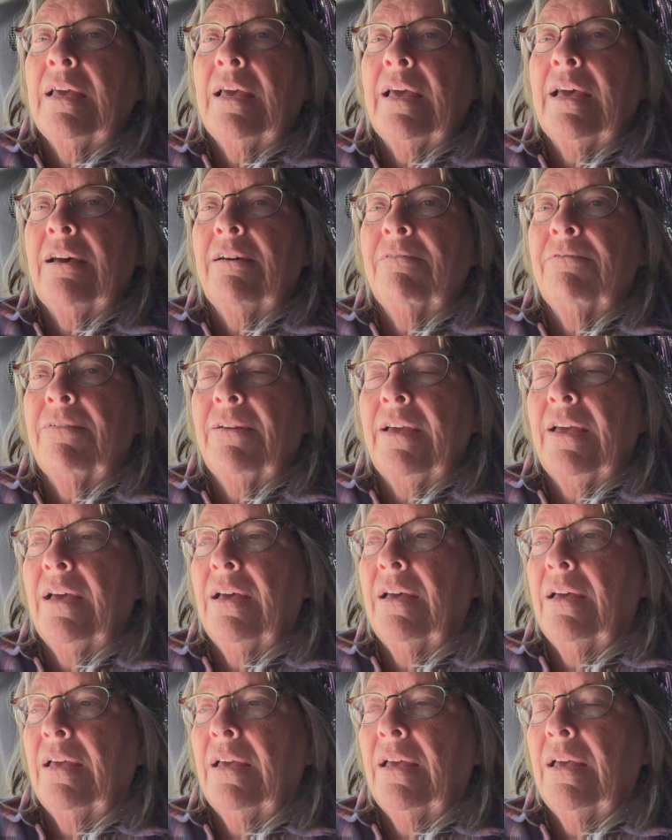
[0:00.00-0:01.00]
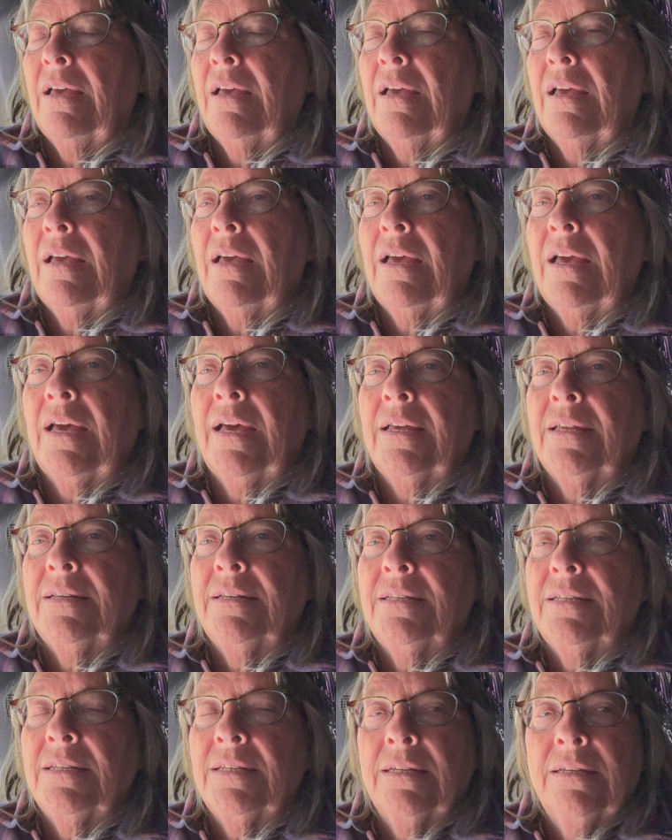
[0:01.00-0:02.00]
have
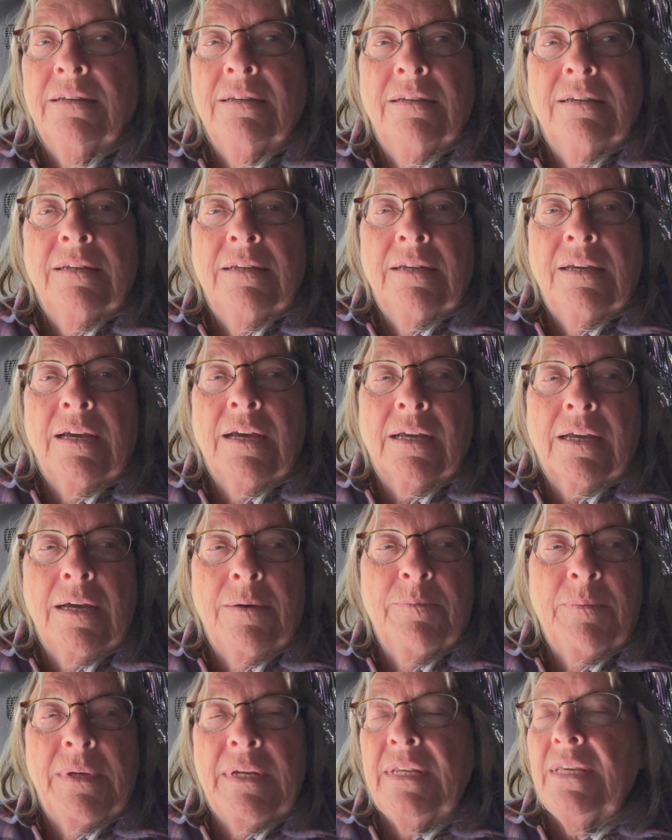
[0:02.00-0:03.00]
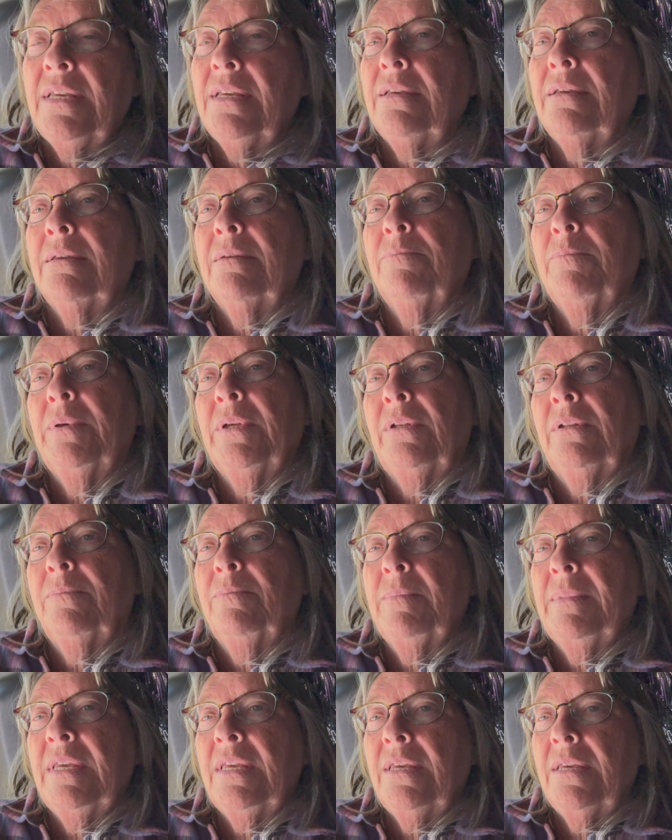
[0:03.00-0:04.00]
had a company build
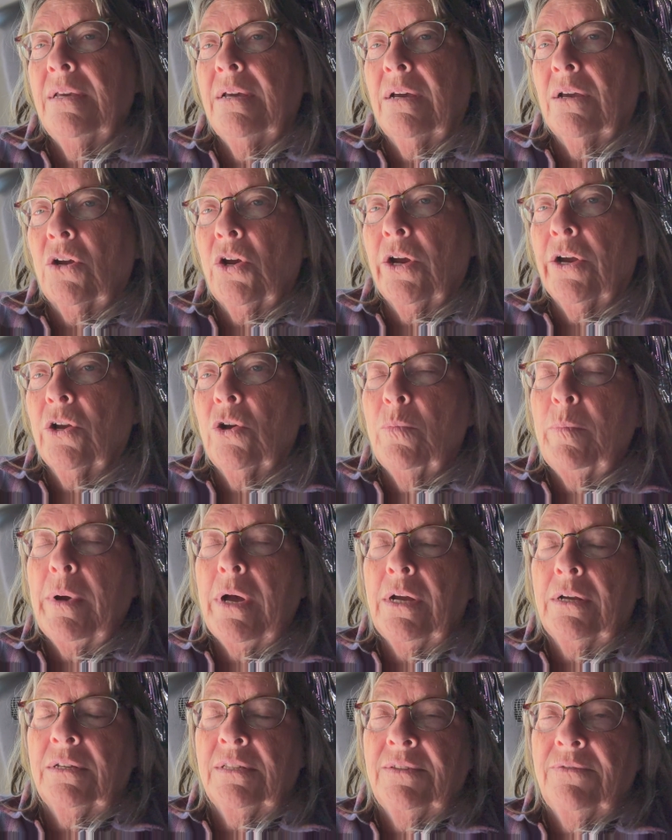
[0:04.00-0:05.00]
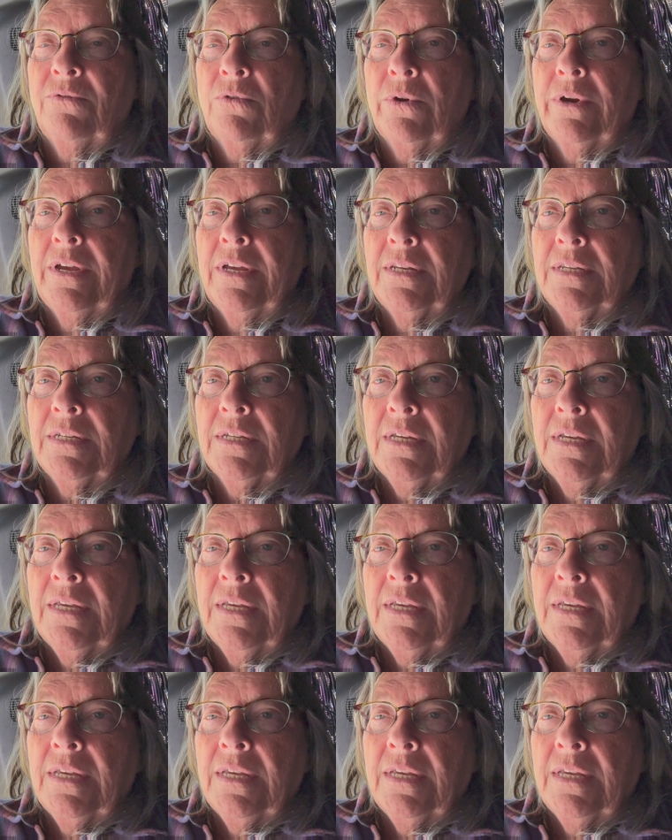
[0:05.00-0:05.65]
me a cargo box for it.